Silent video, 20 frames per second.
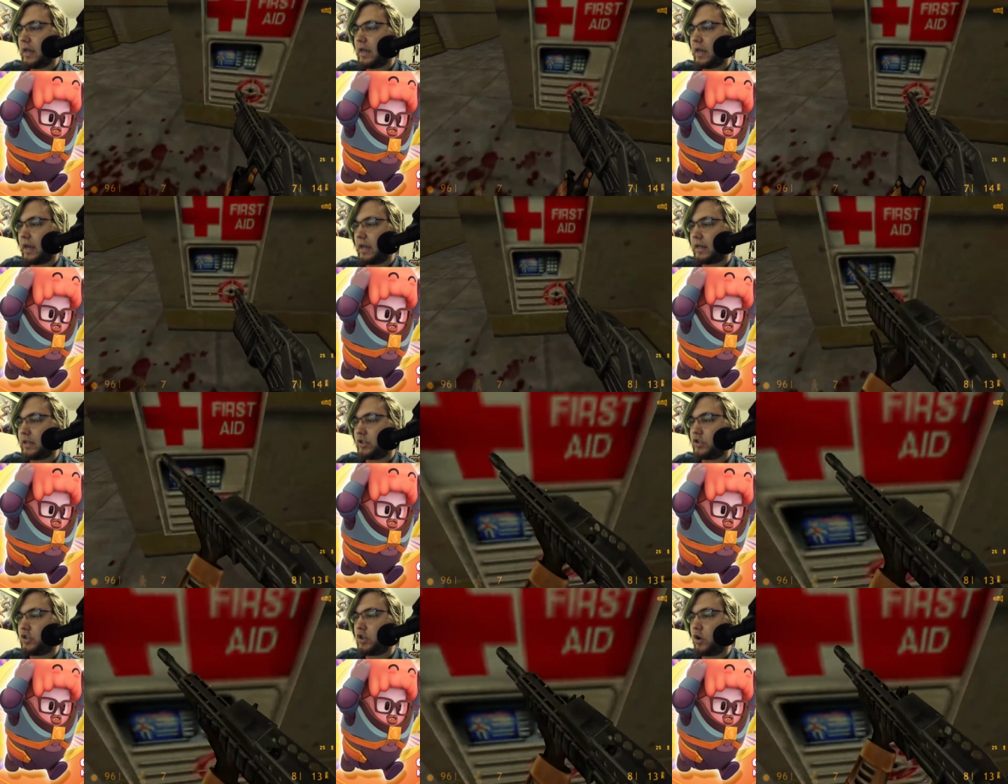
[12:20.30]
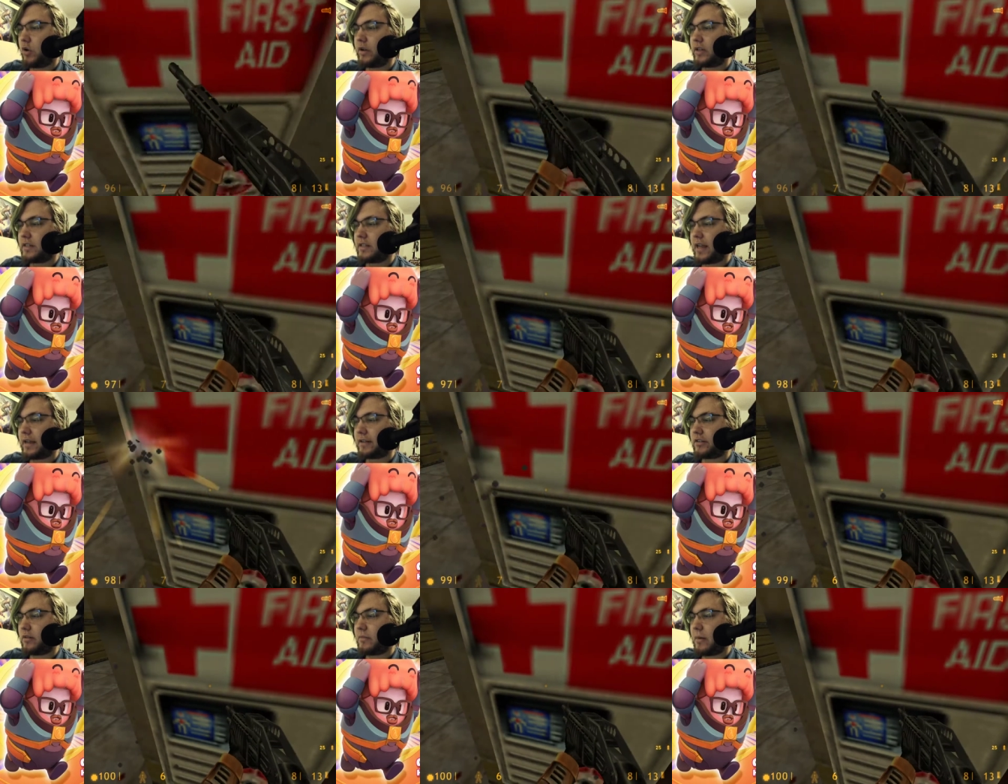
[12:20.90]
I don't
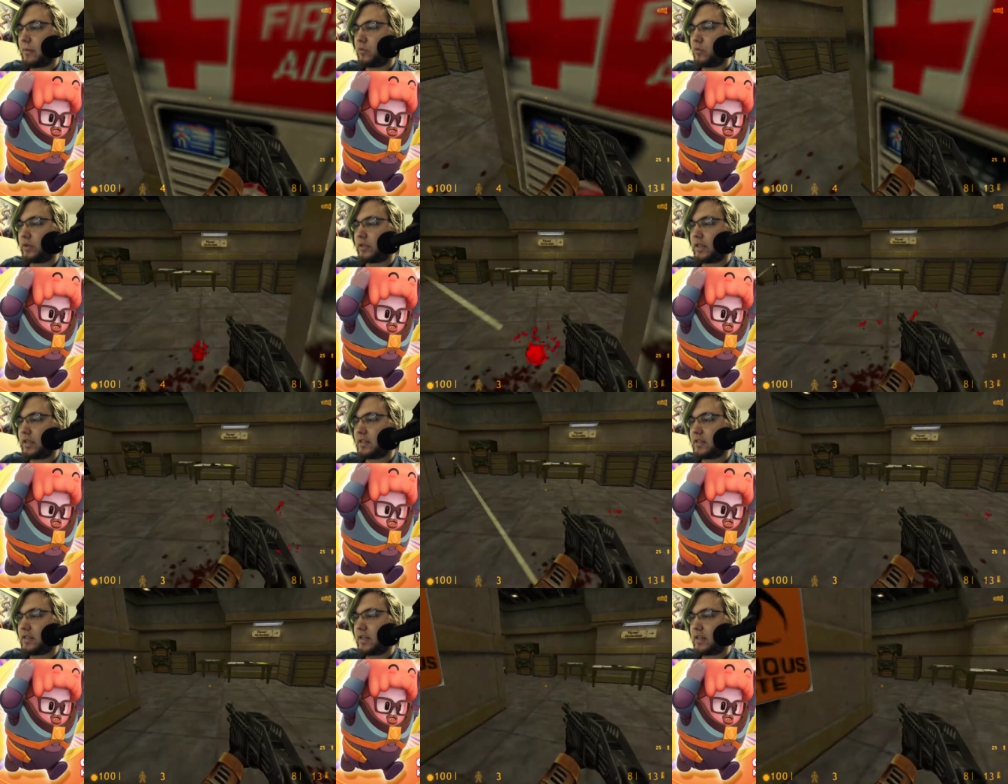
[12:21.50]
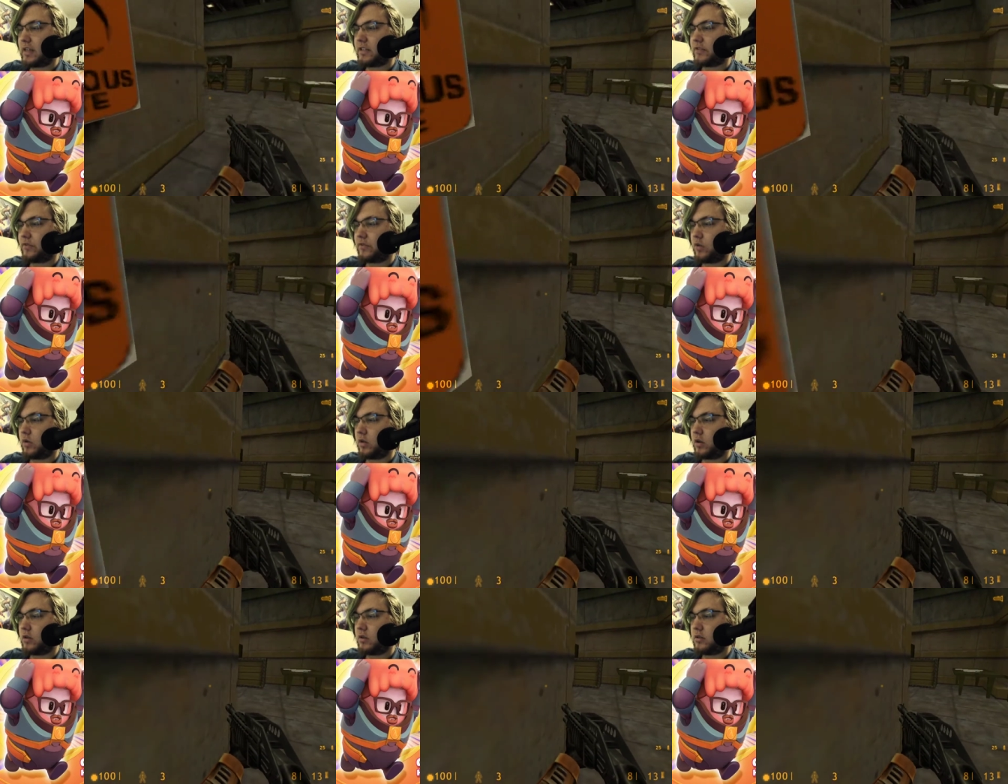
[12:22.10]
exactly remember what that stands
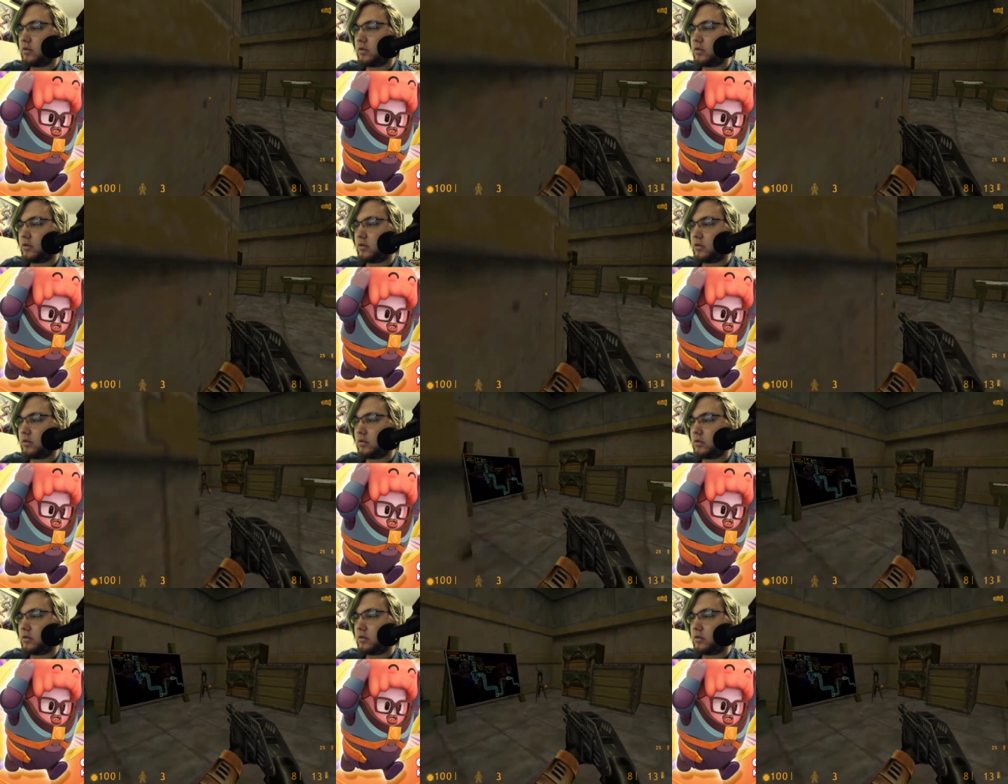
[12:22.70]
for.